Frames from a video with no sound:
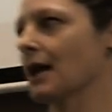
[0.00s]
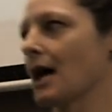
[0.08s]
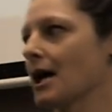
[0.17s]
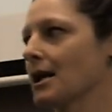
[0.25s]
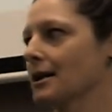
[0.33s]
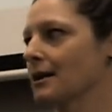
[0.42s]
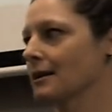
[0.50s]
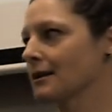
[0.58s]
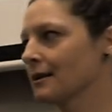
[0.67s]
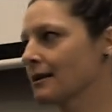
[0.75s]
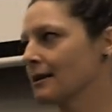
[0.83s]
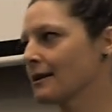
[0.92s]
that?
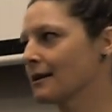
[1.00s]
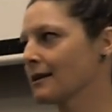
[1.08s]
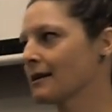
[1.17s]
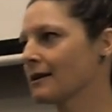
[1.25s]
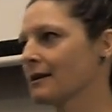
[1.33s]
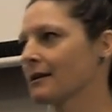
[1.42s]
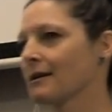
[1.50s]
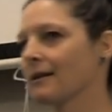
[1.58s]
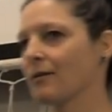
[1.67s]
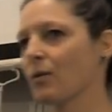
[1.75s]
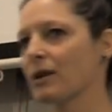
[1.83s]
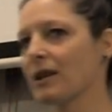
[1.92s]

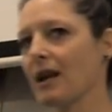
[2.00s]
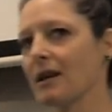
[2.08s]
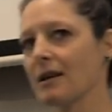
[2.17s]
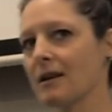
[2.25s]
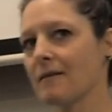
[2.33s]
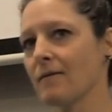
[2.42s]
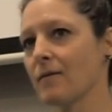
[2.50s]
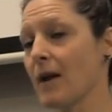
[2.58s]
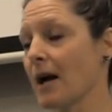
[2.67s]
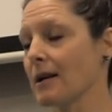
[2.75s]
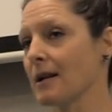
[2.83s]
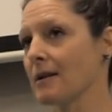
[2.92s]
With
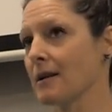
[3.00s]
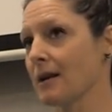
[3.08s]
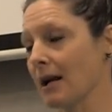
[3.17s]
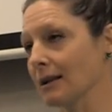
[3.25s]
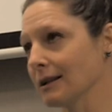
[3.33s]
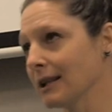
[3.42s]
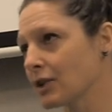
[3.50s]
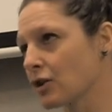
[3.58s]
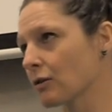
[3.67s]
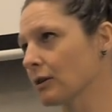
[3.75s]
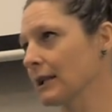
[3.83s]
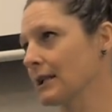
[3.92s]
not not
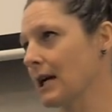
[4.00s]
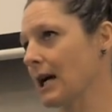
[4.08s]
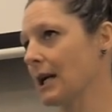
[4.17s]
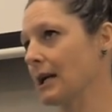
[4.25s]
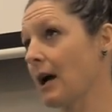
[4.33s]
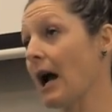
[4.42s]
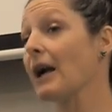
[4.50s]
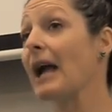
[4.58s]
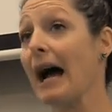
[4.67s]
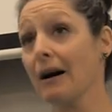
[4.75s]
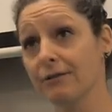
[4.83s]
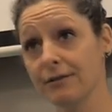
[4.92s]
literally dying. I
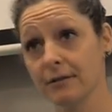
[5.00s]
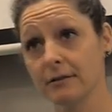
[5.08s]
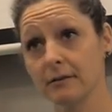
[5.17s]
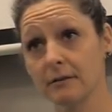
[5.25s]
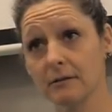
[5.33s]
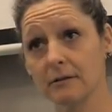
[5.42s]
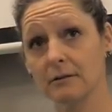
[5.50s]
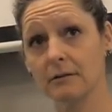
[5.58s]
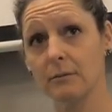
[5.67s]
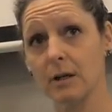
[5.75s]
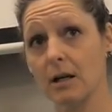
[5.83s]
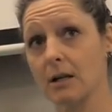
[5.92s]
have
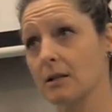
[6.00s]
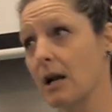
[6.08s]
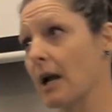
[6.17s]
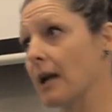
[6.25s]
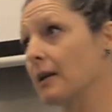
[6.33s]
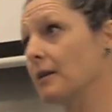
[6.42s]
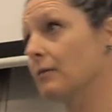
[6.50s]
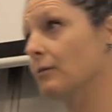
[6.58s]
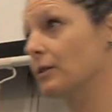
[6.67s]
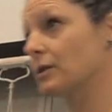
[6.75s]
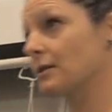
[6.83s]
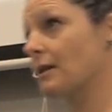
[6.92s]
because I
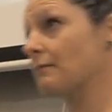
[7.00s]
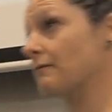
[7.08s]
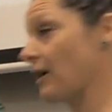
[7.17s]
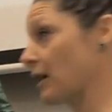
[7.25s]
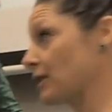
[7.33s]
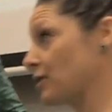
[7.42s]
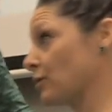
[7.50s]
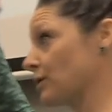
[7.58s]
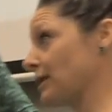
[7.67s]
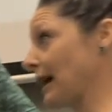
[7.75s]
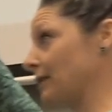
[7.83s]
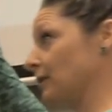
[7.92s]
was very
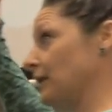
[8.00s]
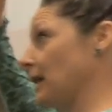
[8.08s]
suicidal